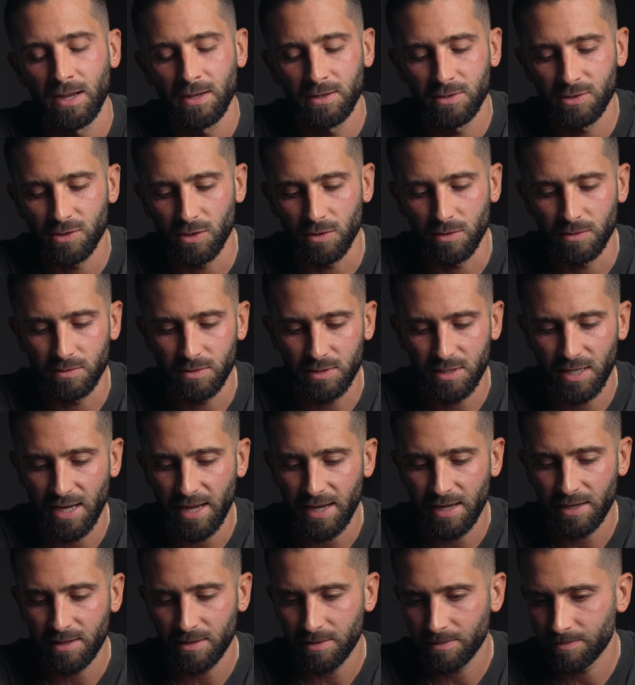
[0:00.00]
So
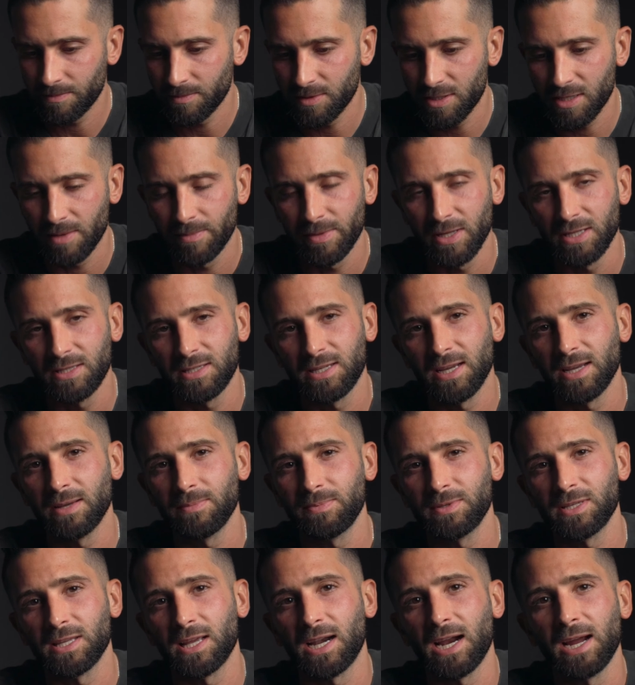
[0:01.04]
take some of the
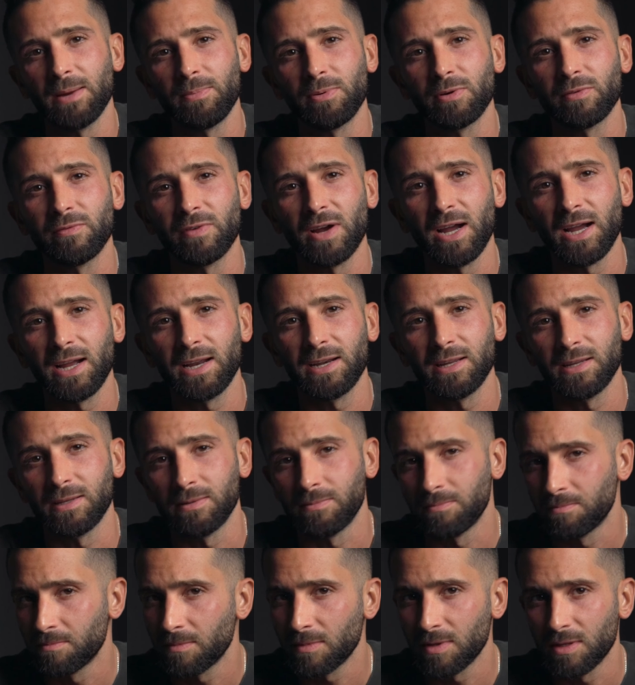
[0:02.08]
tips that I provide
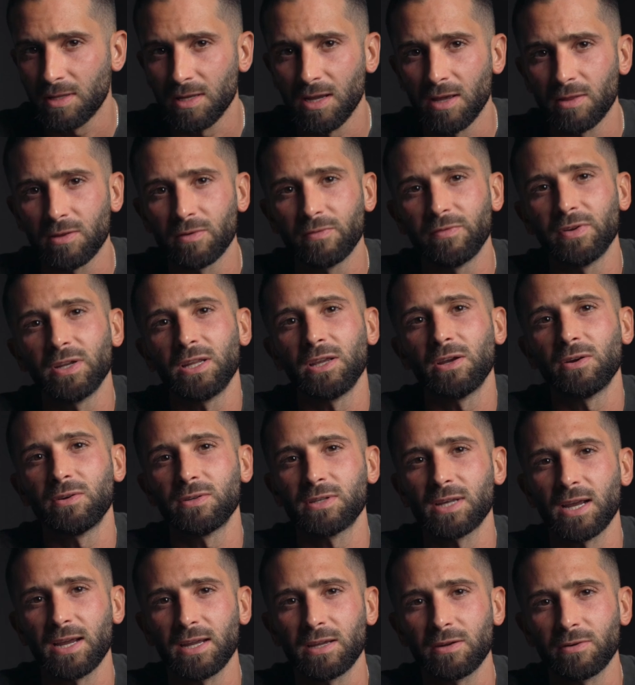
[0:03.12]
in the other
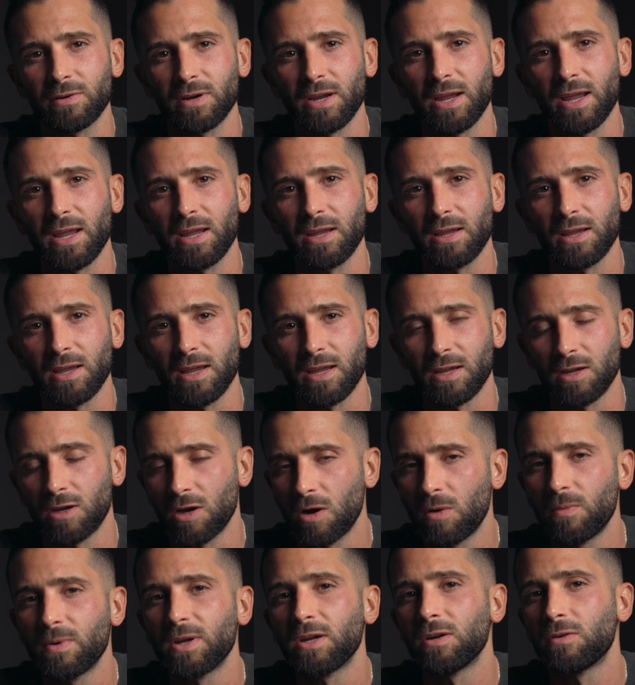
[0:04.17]
videos I create and
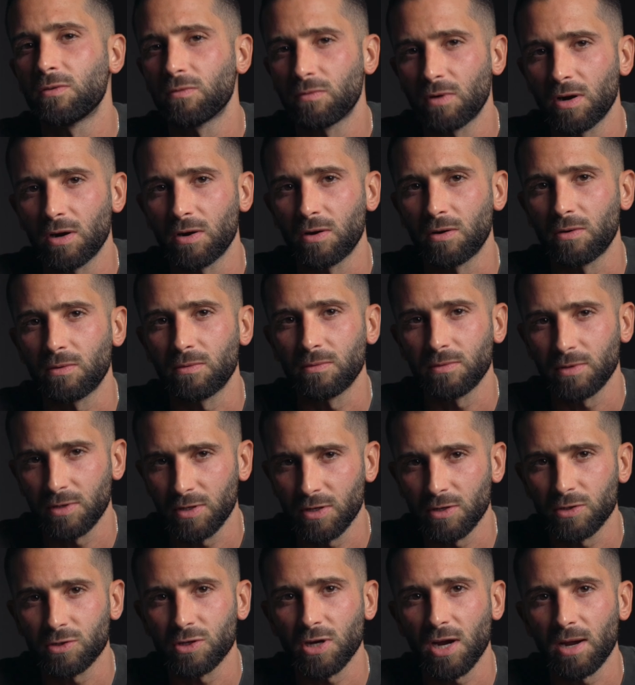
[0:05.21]
go and grow
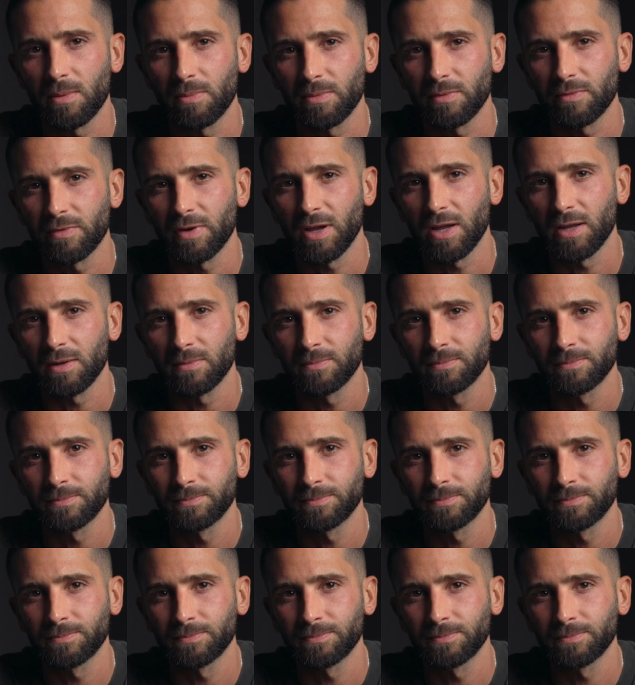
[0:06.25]
your Shopify.